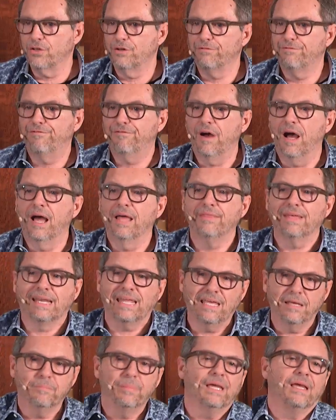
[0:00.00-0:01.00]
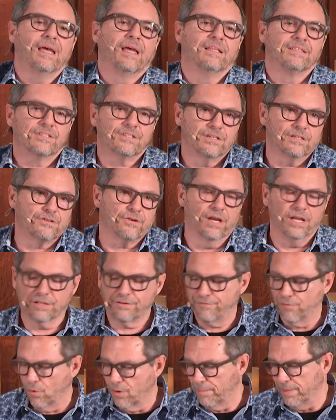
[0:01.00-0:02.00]
you find that he begins to
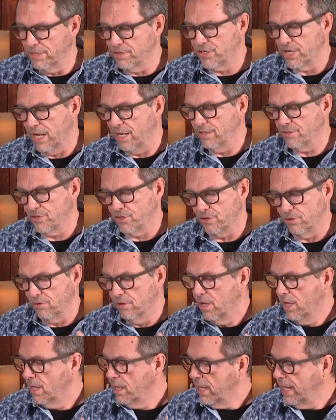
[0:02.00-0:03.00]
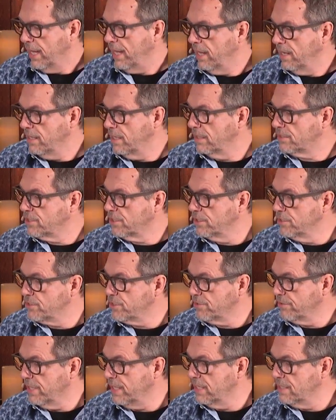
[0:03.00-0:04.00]
transform and change you and
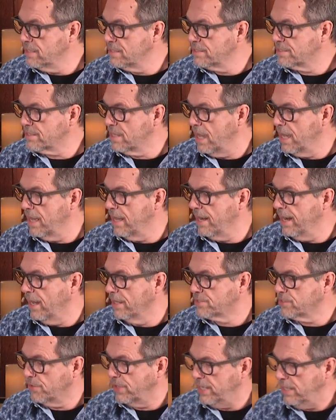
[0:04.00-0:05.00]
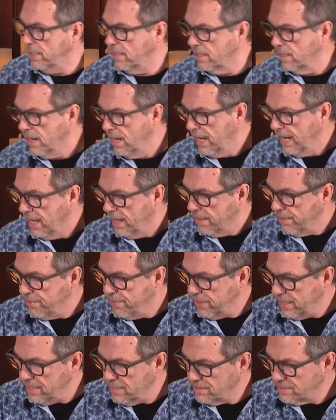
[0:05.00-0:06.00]
turns you inside out. So here,
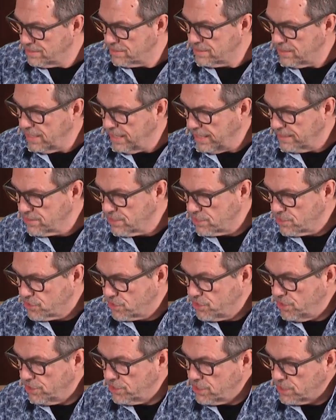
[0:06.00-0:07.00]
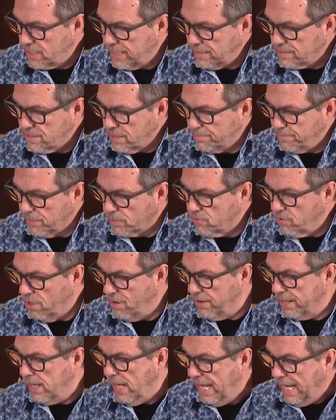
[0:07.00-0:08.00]
as this church gets up and
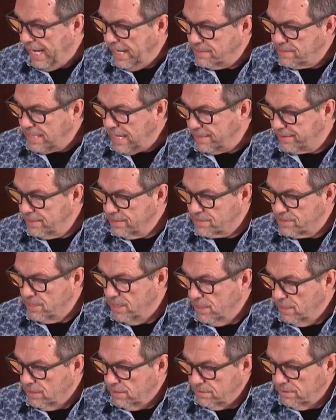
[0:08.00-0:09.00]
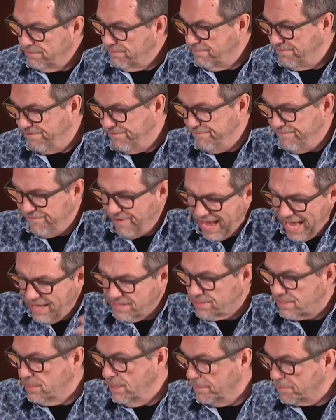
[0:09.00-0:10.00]
growing, it's got this
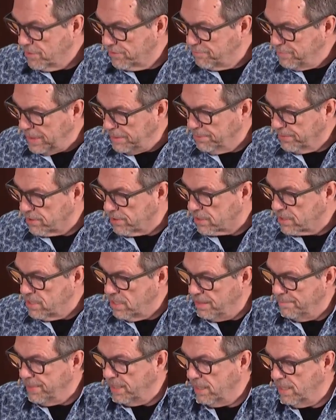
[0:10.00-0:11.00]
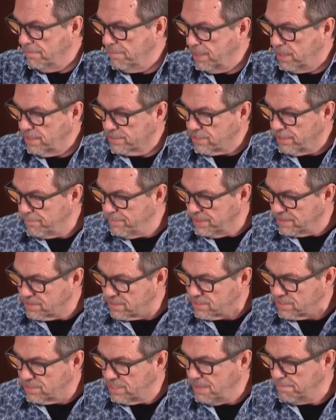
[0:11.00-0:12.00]
vast number of people that are coming in because they've been
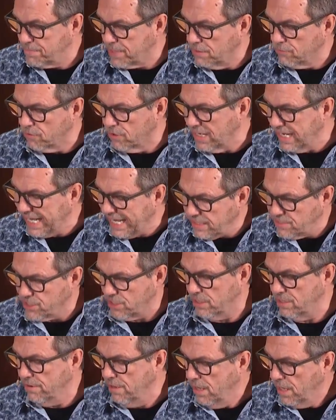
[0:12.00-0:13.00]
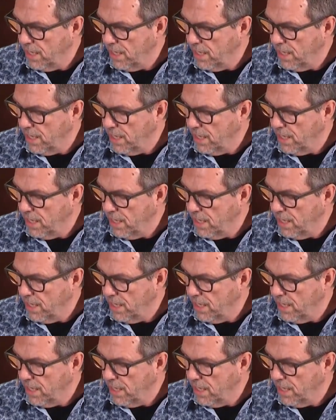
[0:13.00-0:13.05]
steeped in religion